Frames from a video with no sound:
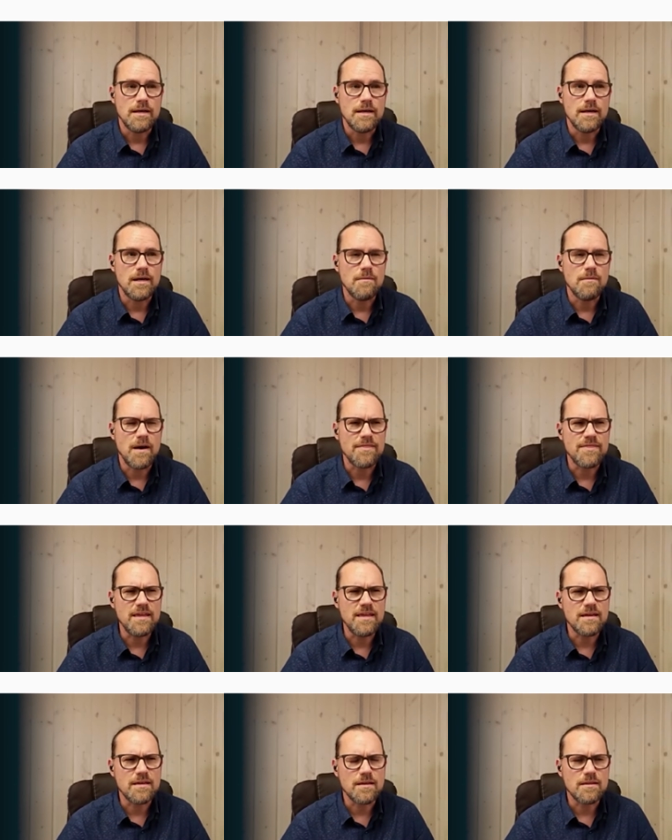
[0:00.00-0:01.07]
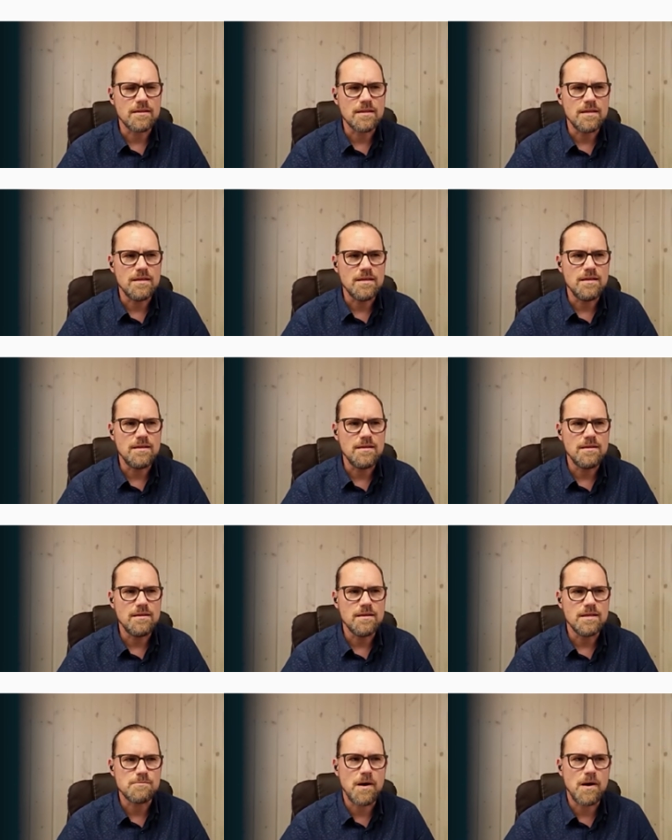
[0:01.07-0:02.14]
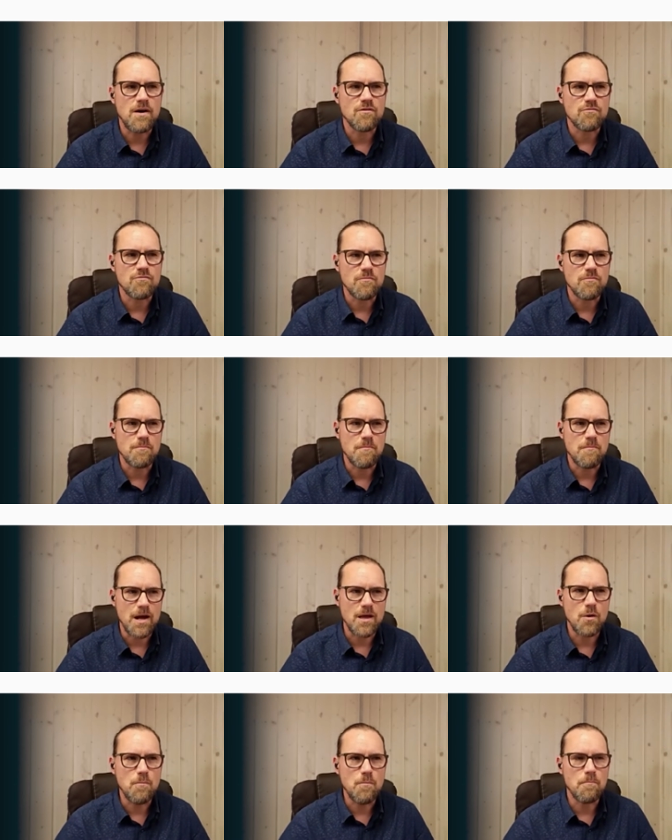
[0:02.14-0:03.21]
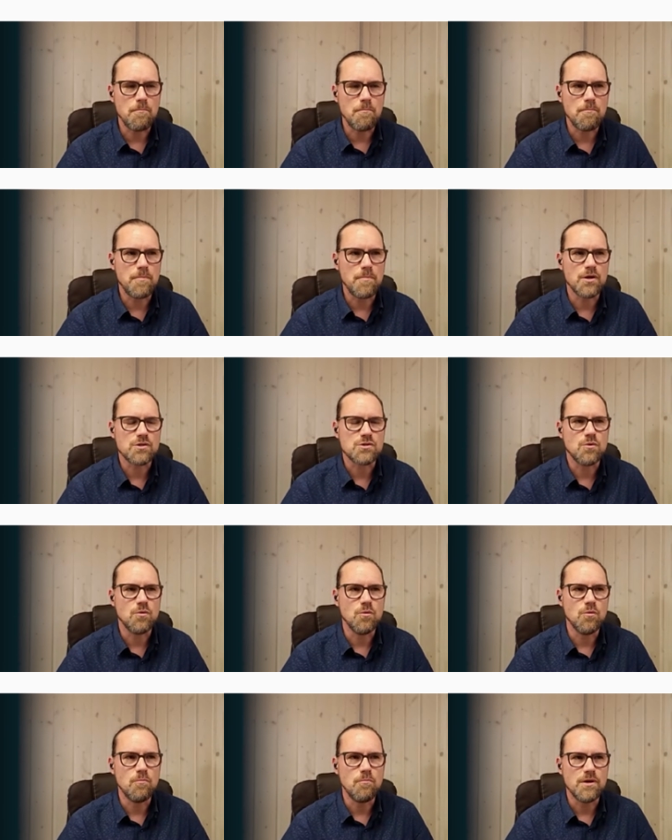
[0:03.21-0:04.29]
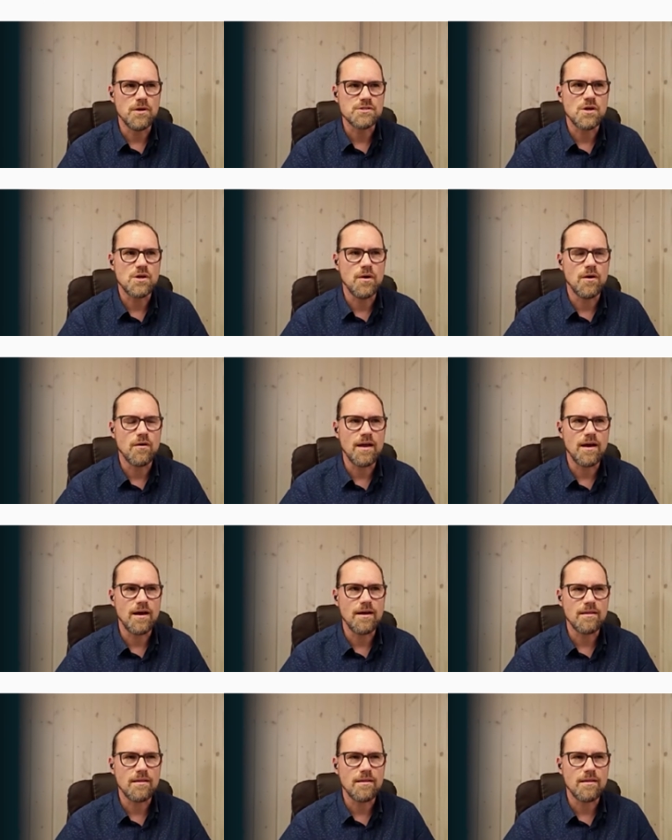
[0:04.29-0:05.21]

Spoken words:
I think it's part of my own personal persona.